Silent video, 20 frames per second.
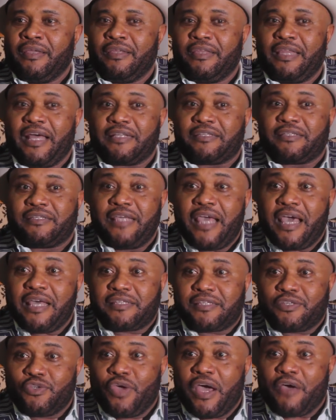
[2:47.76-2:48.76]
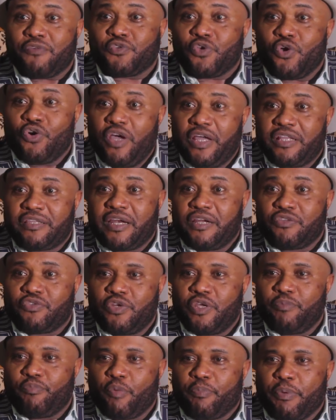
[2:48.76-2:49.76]
That yes, you have shown hatred to
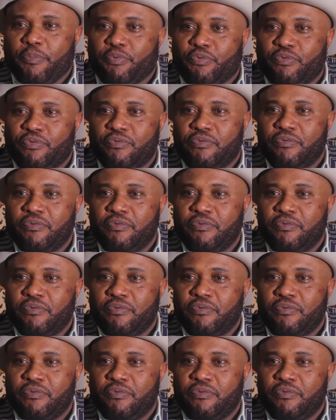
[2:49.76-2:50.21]
the Igbo people.